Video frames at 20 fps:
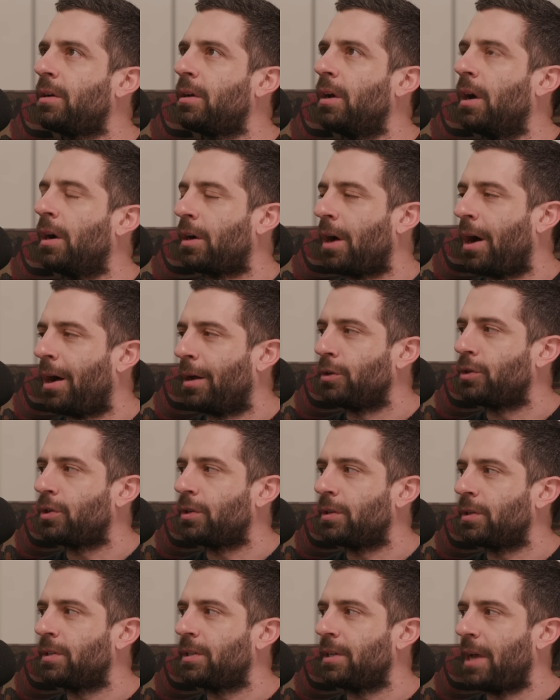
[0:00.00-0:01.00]
a
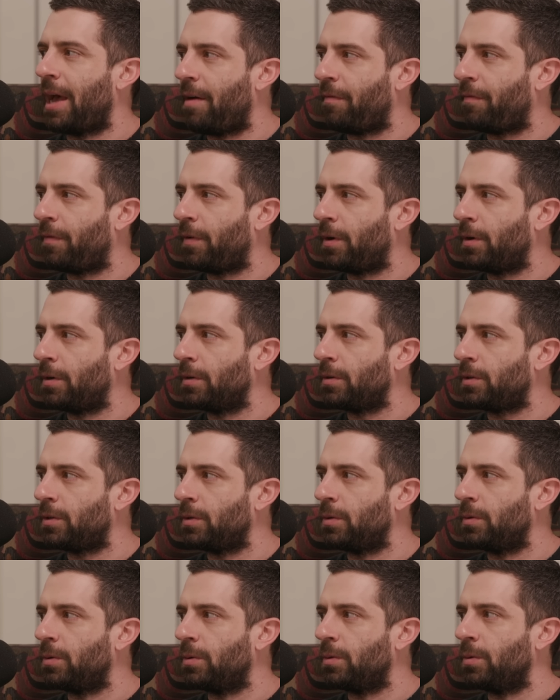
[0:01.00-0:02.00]
conscious effort
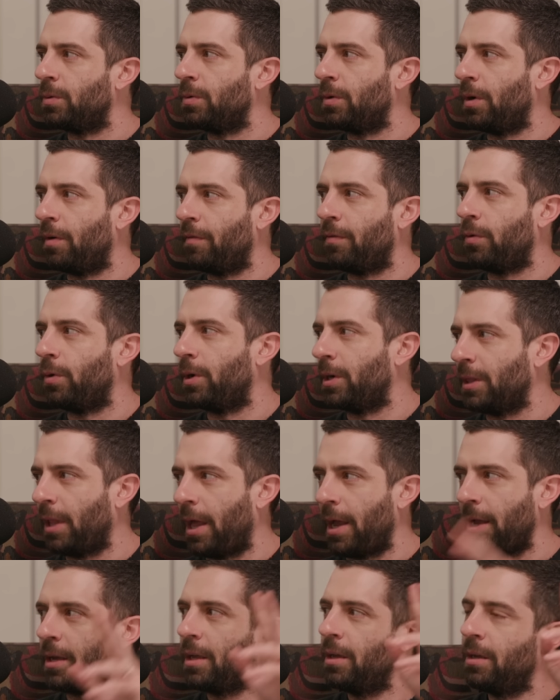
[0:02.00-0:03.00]
to avoid
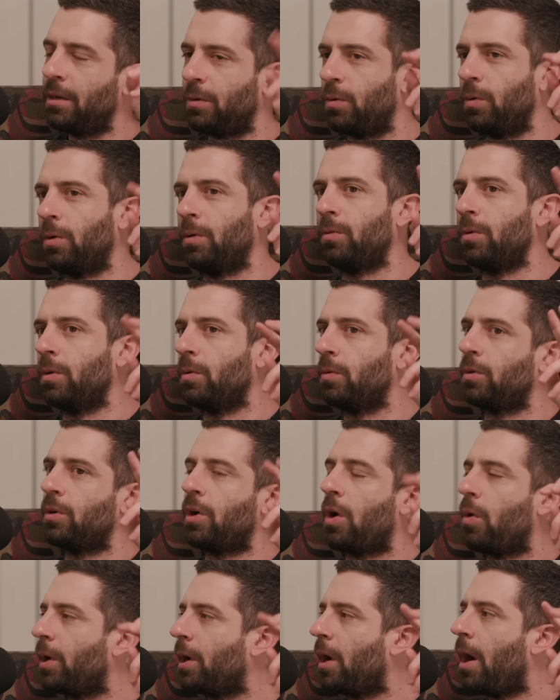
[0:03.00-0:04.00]
like quote unquote
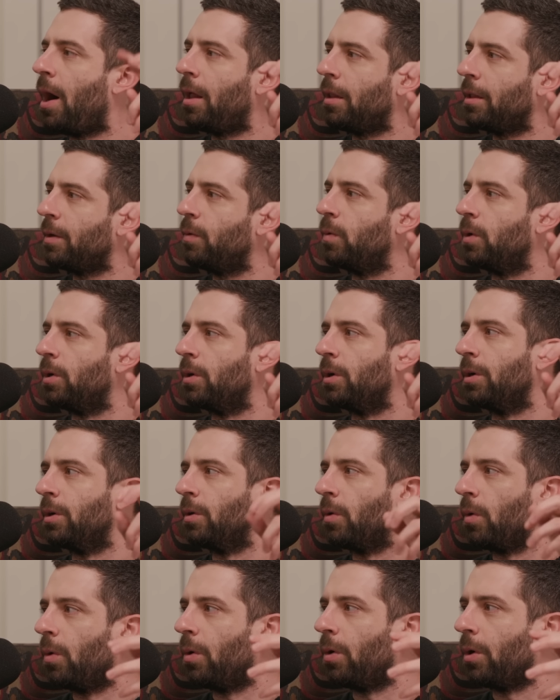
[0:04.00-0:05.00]
going Hollywood
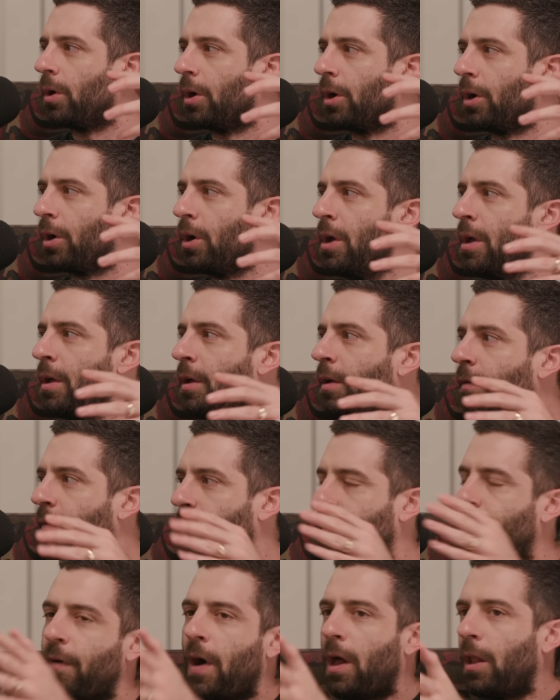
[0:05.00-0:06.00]
or
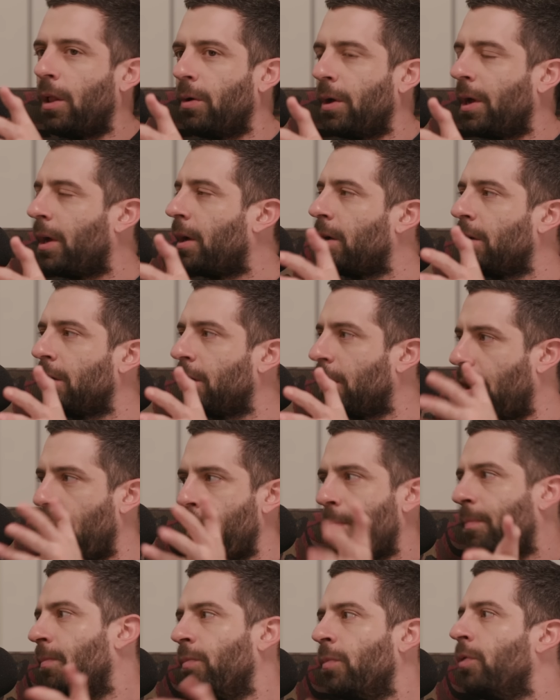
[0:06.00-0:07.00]
definitely following mm. a,
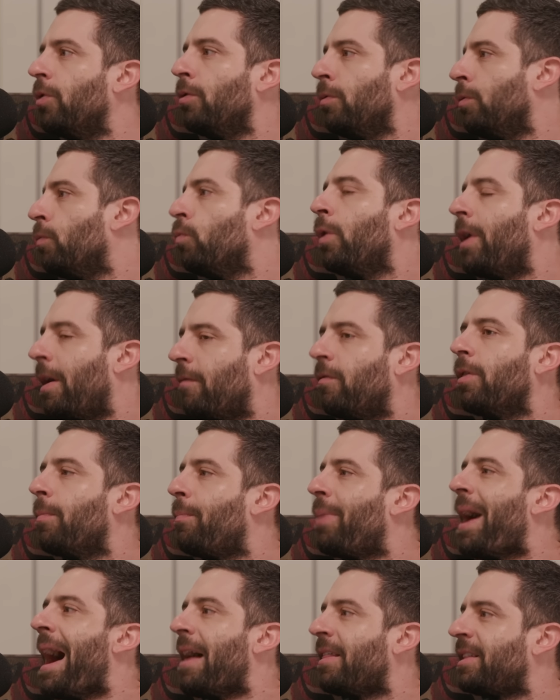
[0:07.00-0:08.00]
whatever yeah. the
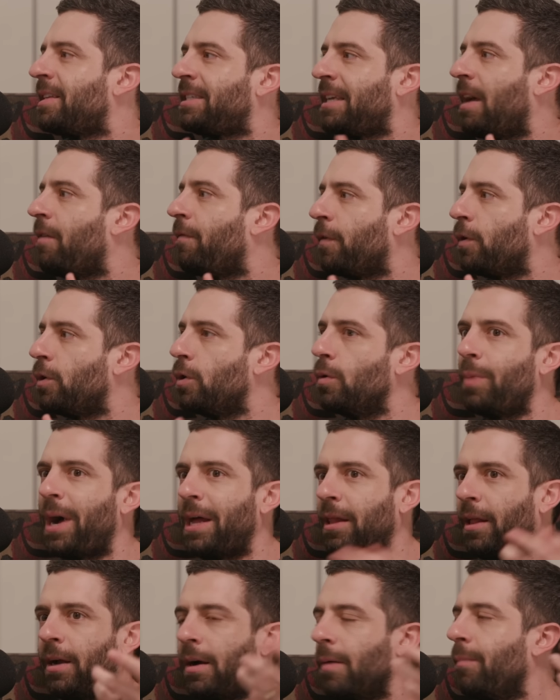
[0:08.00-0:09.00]
path set for you by
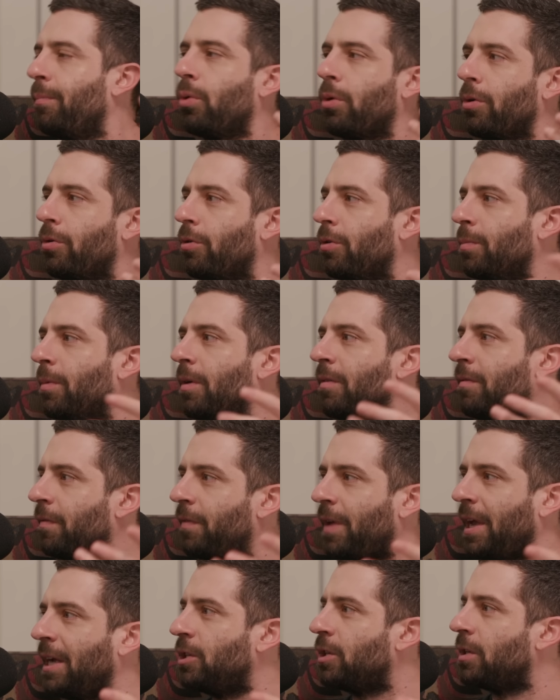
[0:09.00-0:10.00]
like a boardroom of
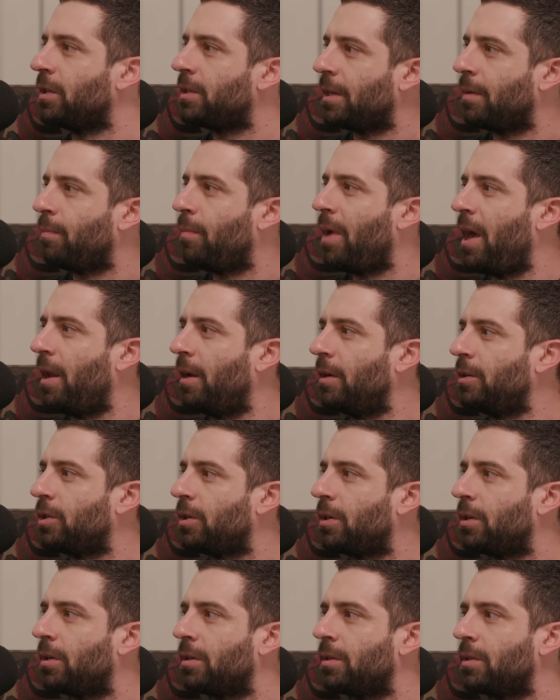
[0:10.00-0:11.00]
agents and
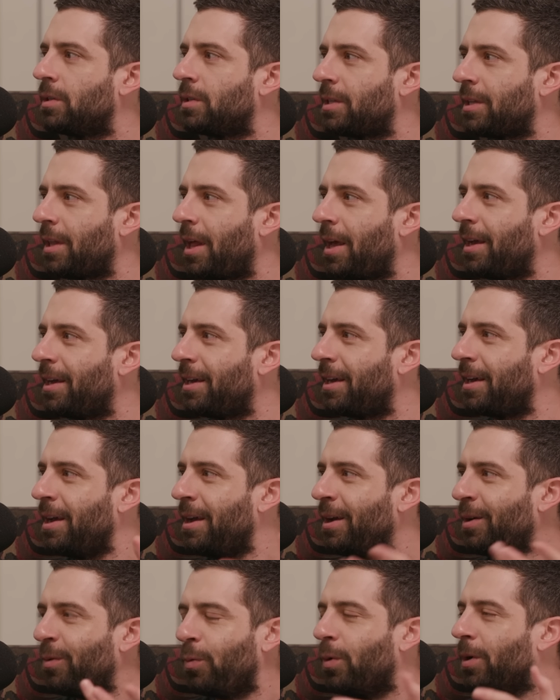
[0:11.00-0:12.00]
managers. Definitely. Like
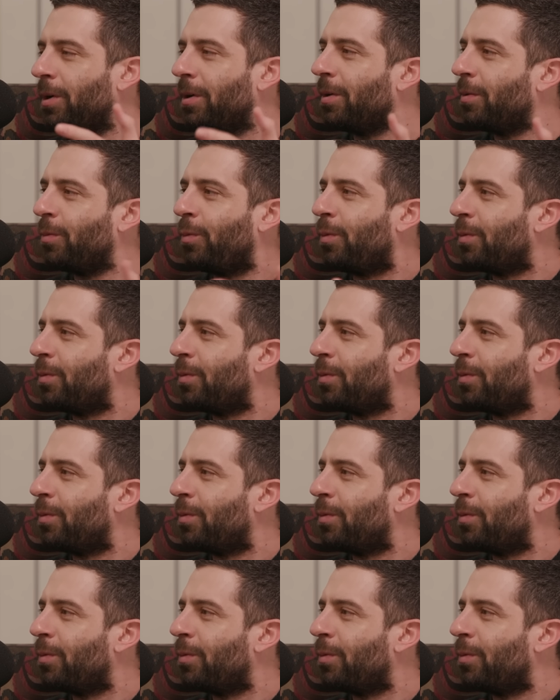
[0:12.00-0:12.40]
what? Because